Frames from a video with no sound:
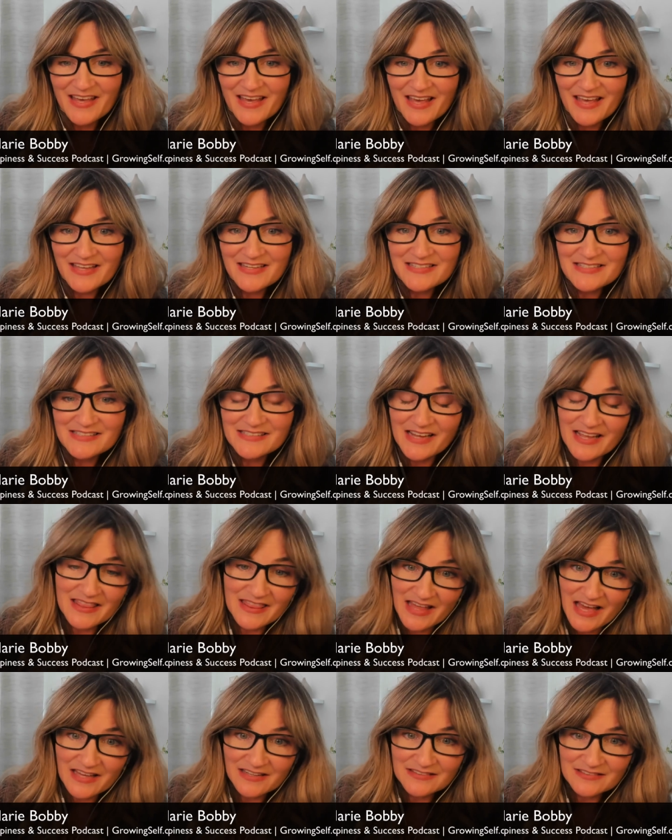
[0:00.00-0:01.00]
And and
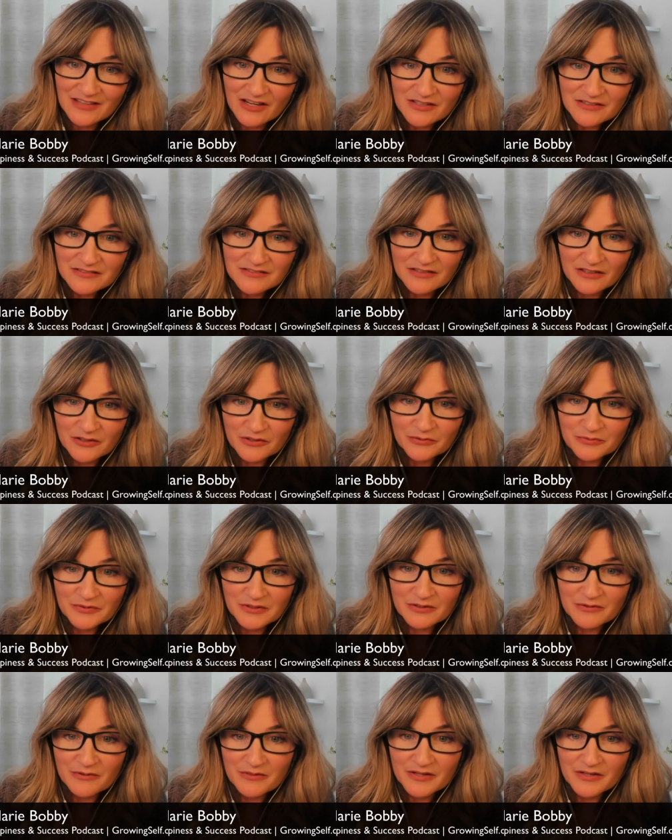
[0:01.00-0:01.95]
that is also, you know,